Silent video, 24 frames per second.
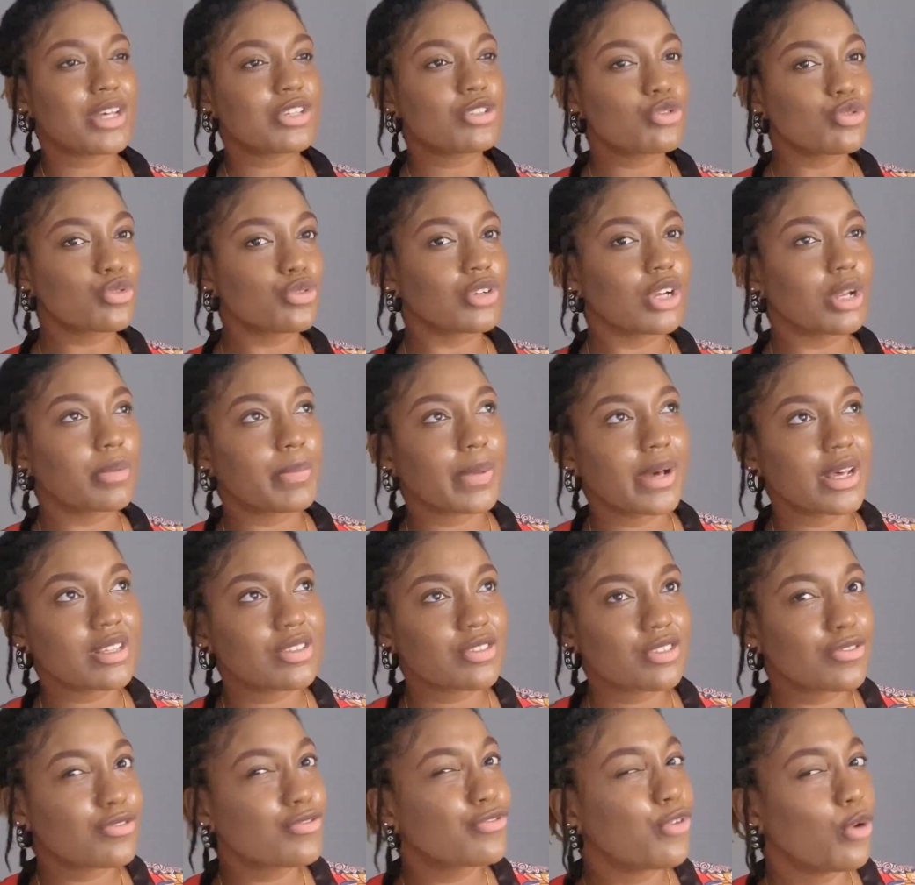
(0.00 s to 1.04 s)
pass 200,
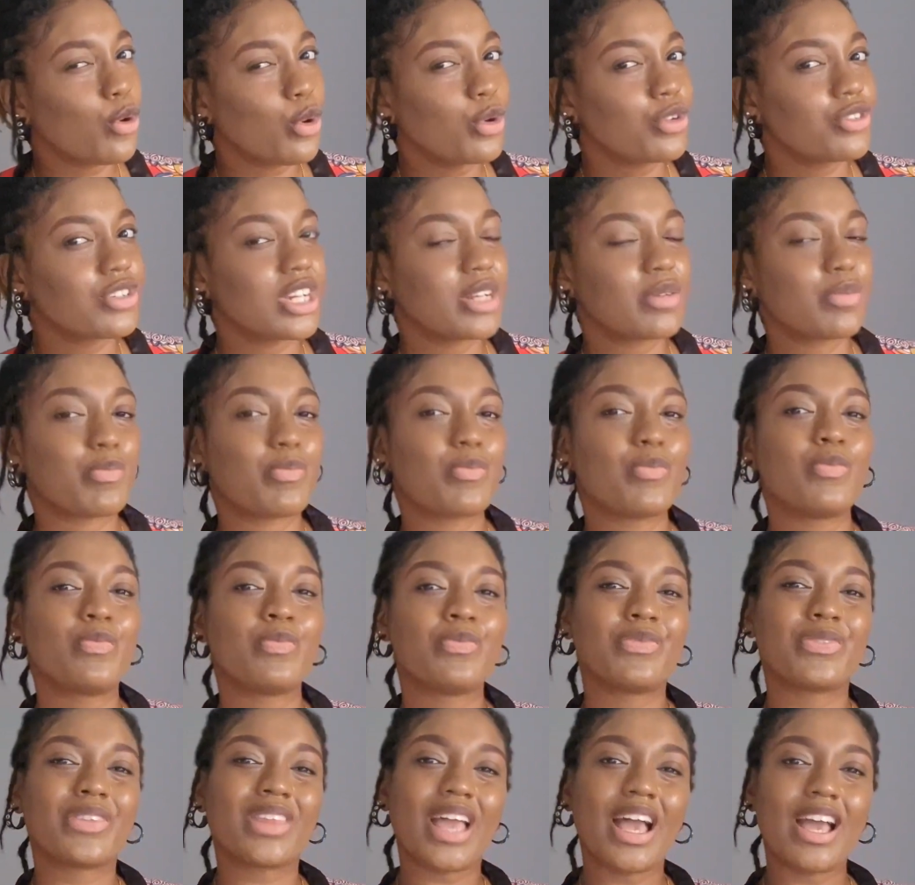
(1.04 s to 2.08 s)
pass 400,
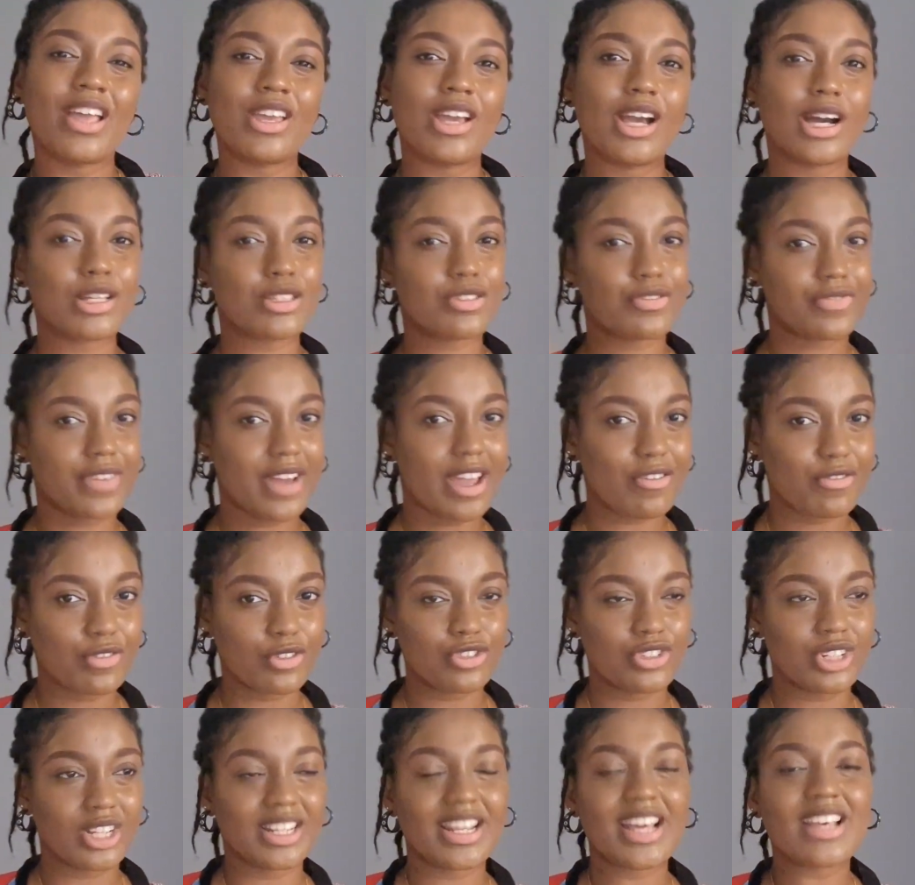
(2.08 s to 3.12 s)
and you're at
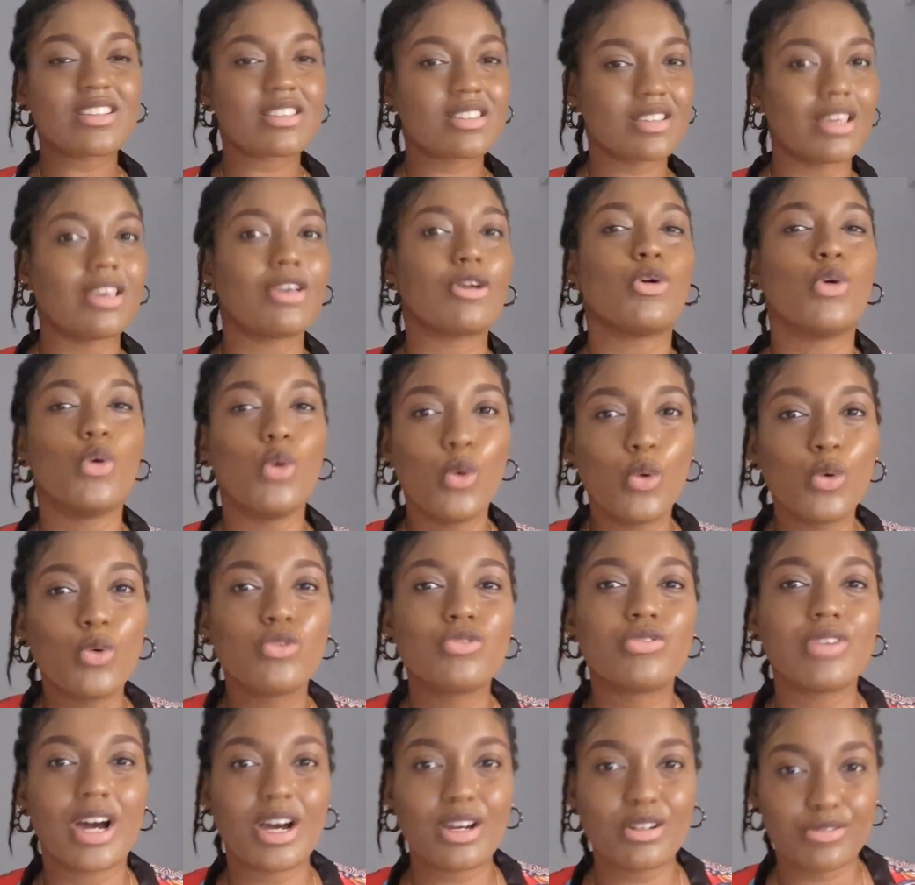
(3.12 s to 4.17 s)
500. That's a whole
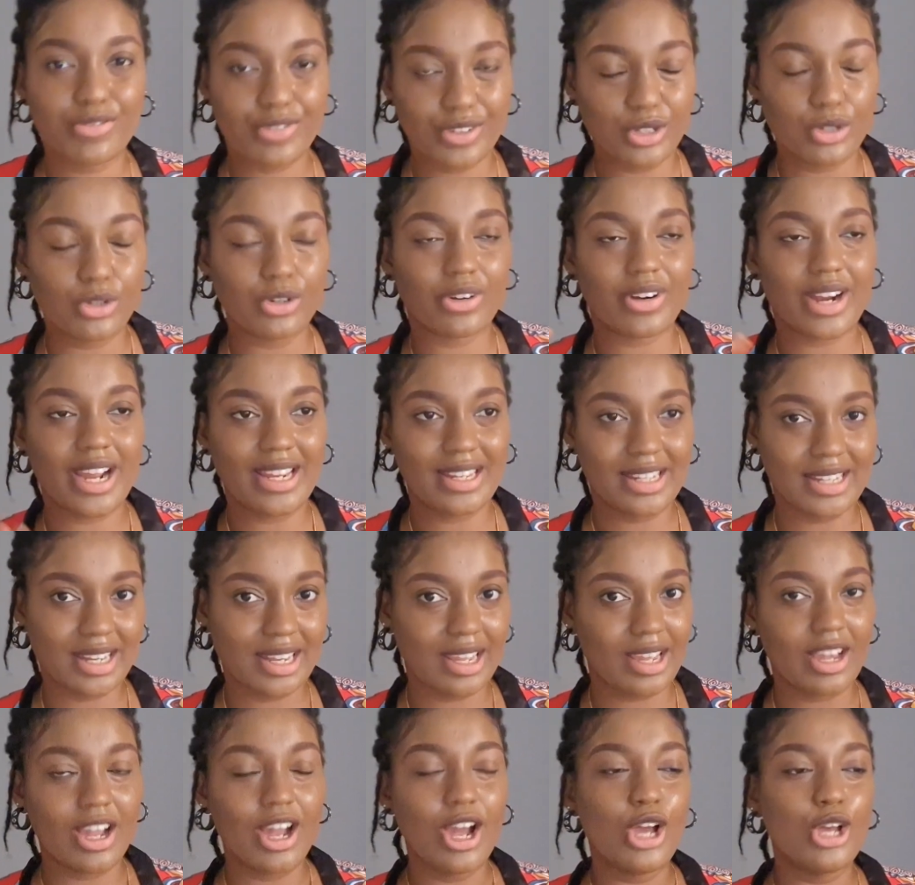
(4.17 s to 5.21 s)
round figure right
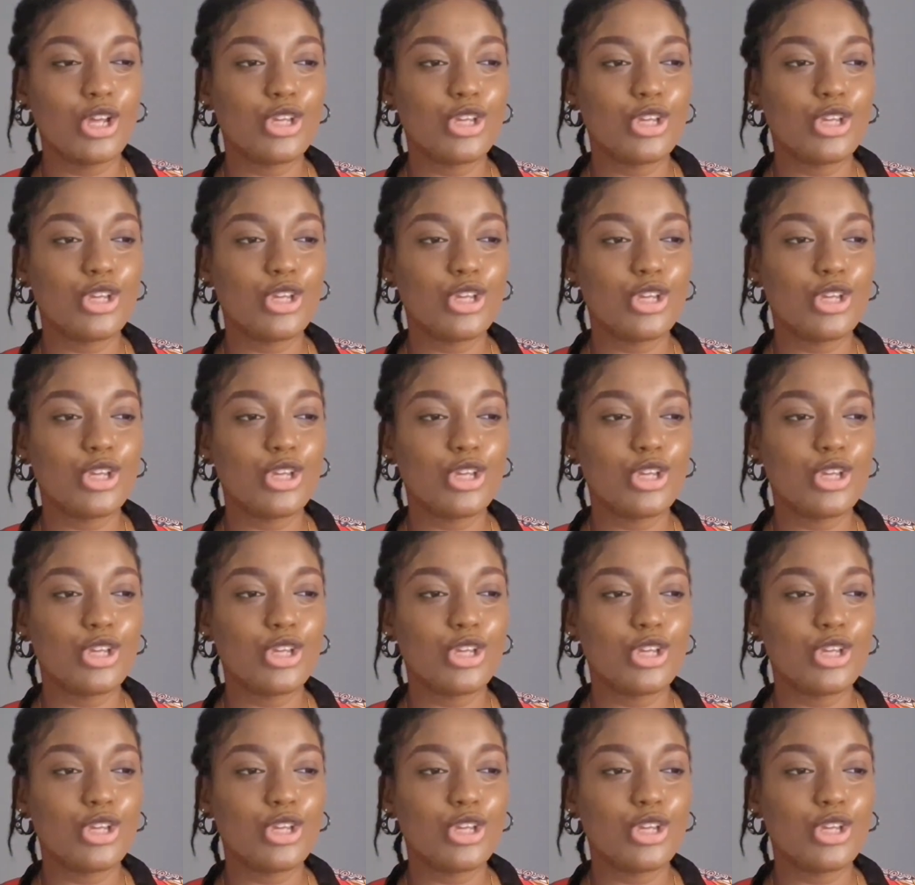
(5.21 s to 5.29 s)
there.